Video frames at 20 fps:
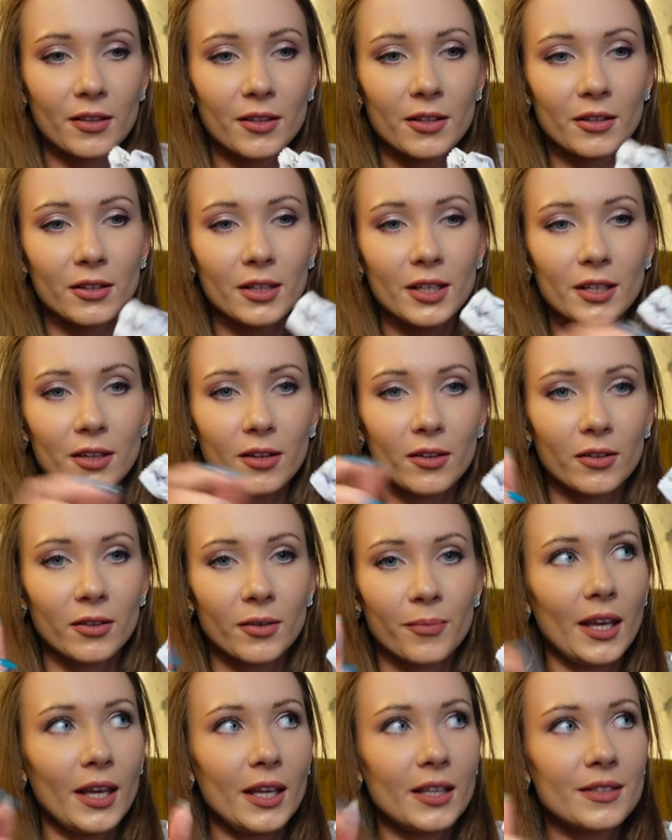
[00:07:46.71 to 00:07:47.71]
the little
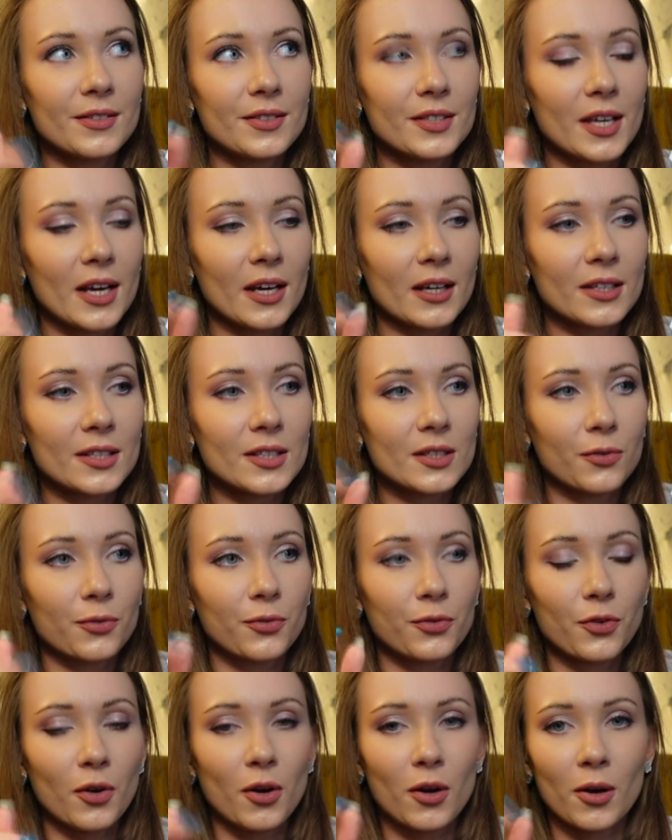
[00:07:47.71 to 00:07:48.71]
insects
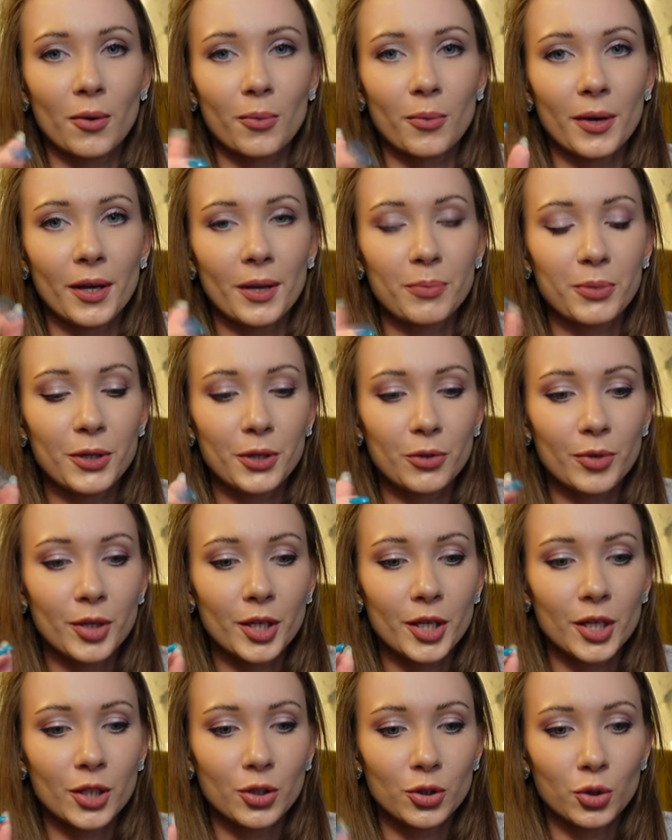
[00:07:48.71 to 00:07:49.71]
from
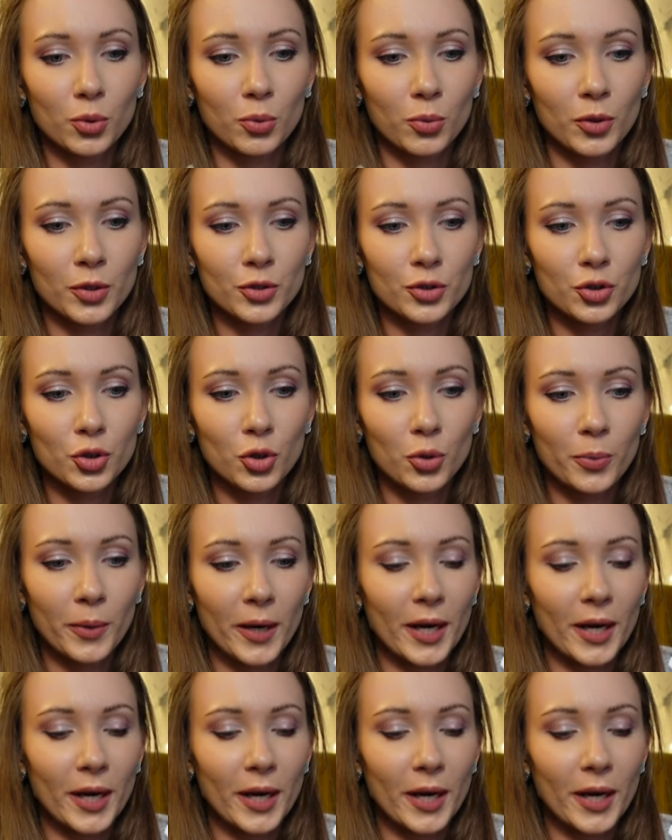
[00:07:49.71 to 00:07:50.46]
appearing in your wardrobe.